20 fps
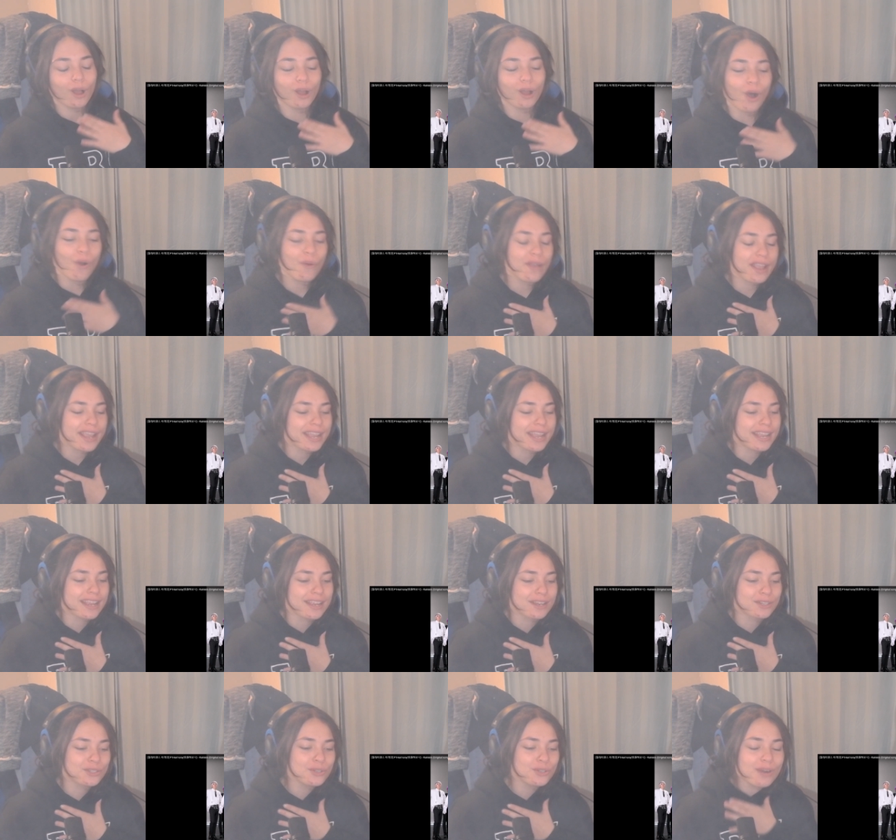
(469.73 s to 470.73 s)

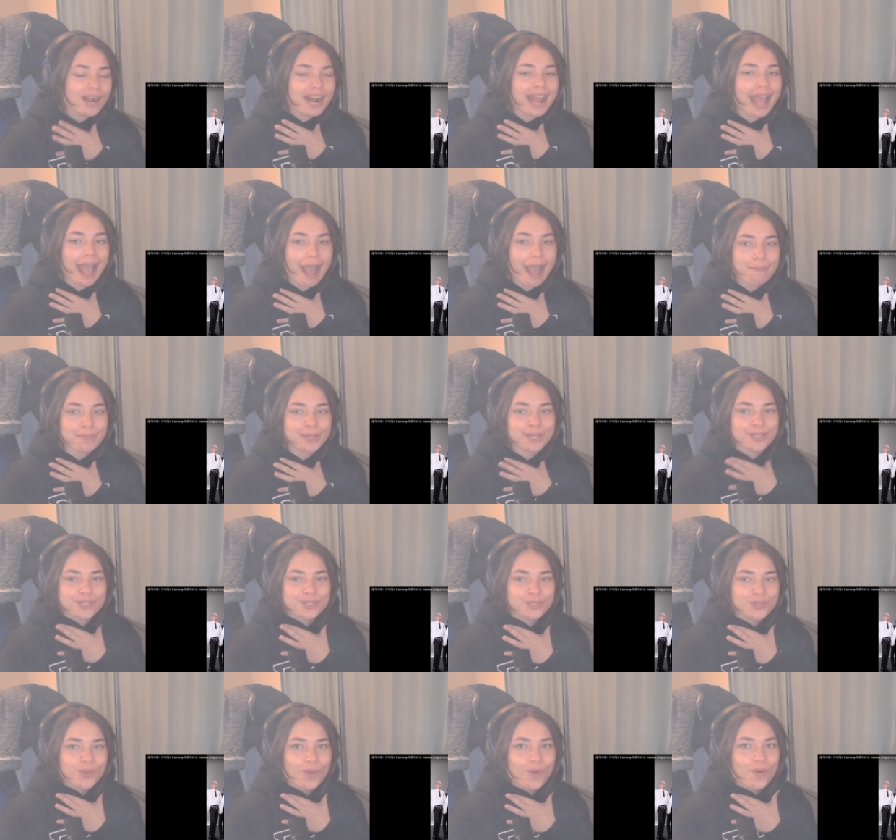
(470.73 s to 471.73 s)
Okay, do not at me.
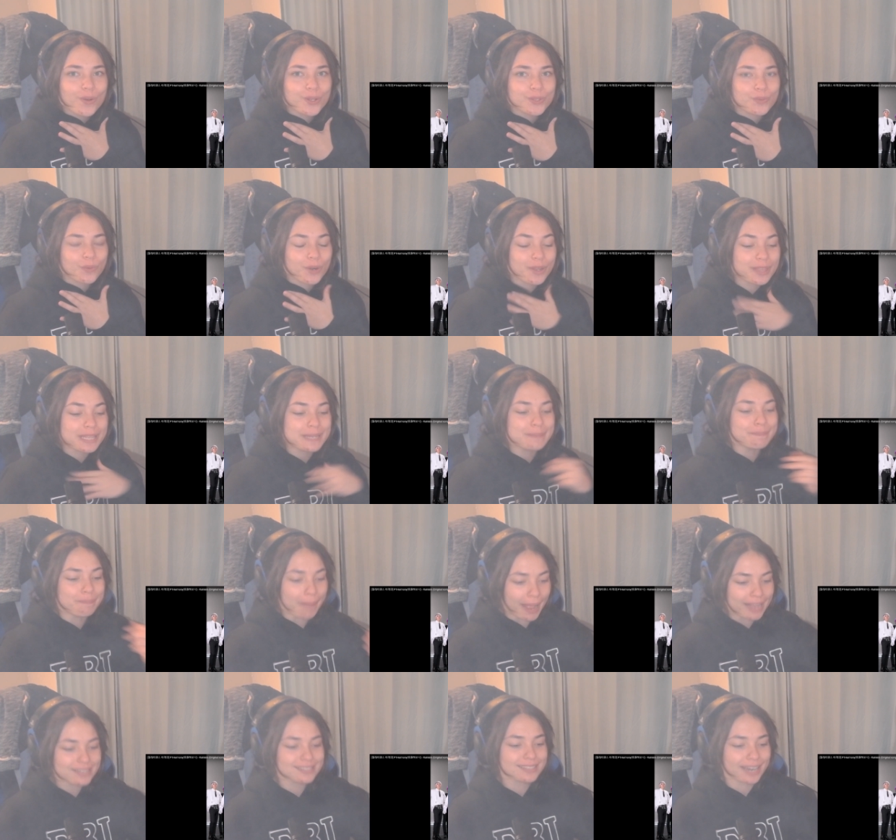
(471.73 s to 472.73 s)
Soul is one of the
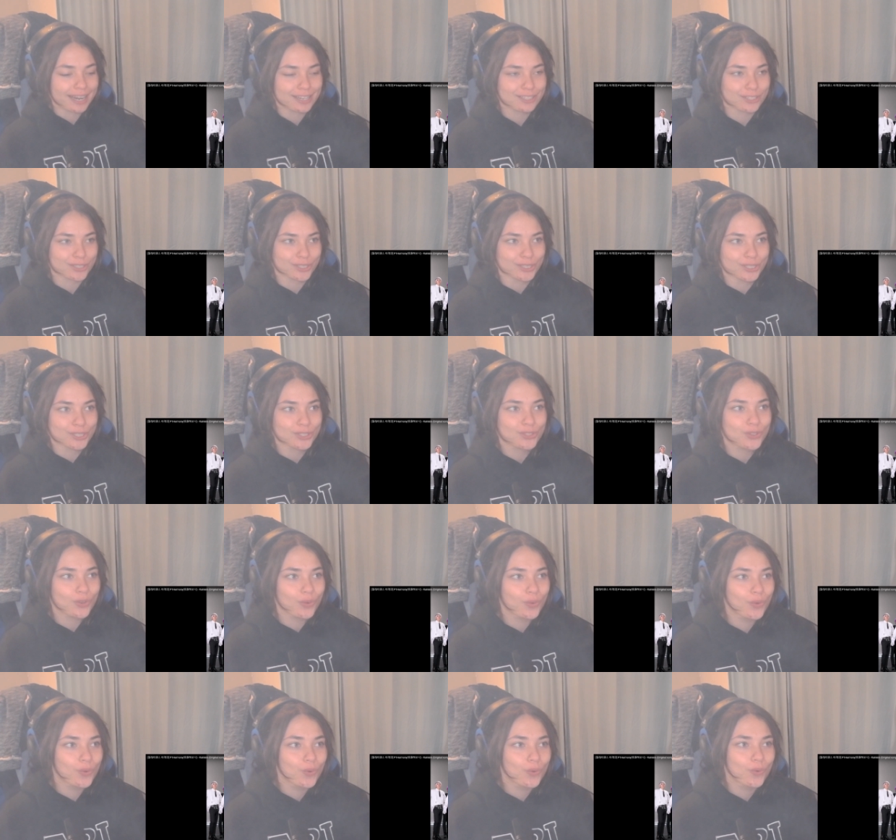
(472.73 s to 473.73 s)
best dancers,
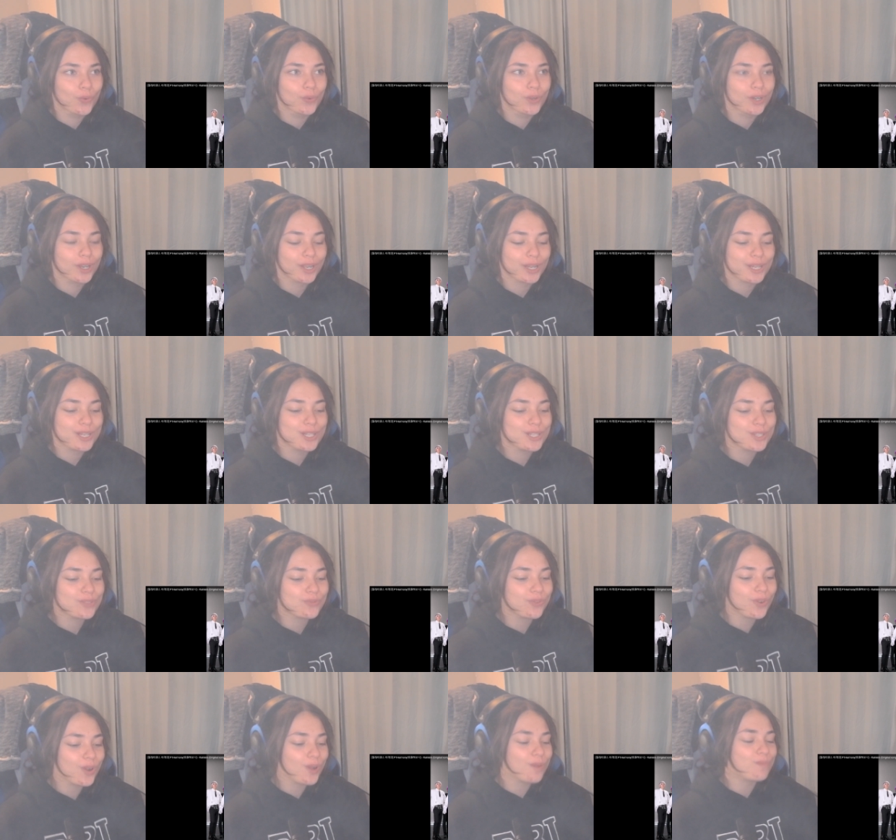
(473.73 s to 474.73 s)
dude. He's from.